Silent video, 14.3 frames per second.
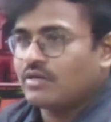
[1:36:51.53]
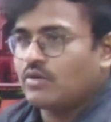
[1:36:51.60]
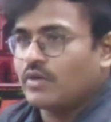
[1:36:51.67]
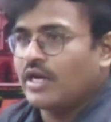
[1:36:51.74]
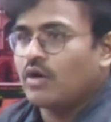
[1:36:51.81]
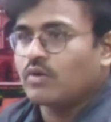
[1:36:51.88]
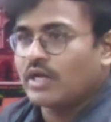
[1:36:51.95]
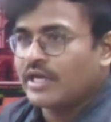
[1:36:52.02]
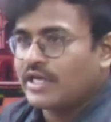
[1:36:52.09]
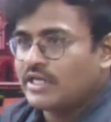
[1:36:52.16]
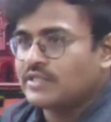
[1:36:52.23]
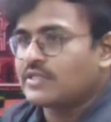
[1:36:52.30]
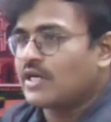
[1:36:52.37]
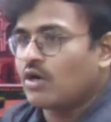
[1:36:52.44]
Okay, Nautangi
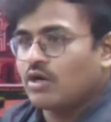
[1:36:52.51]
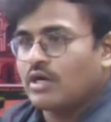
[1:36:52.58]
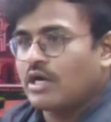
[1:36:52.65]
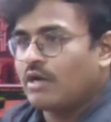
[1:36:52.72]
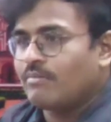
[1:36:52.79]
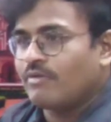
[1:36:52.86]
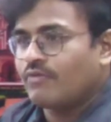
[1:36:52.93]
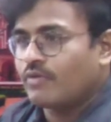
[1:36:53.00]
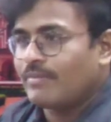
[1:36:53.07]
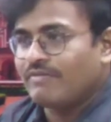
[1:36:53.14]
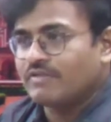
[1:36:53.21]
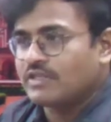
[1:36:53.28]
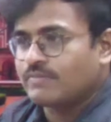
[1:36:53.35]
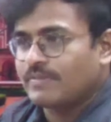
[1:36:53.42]
is the drama format,
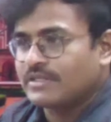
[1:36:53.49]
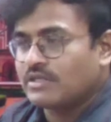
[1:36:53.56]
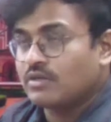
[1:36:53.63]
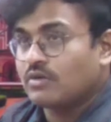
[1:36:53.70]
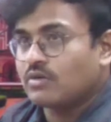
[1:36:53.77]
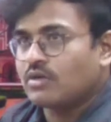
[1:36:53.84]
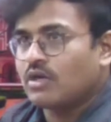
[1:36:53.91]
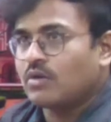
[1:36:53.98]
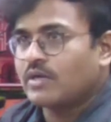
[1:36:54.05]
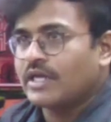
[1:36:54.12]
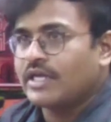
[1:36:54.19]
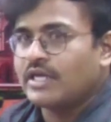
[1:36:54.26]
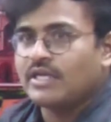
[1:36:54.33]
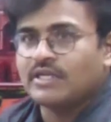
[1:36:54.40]
which is
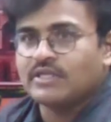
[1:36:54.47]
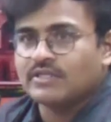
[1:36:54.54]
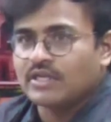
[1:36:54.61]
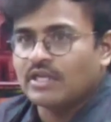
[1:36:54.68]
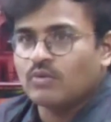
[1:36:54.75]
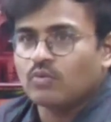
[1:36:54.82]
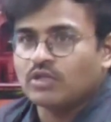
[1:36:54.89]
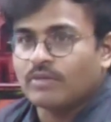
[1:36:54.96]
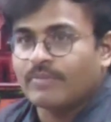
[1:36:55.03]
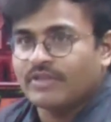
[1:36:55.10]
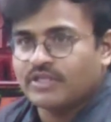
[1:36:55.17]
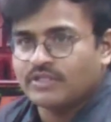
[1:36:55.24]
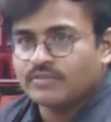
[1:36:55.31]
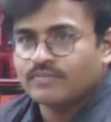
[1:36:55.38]
Nautangi is in Uttar
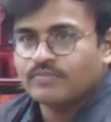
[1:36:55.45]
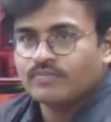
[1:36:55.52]
Pradesh.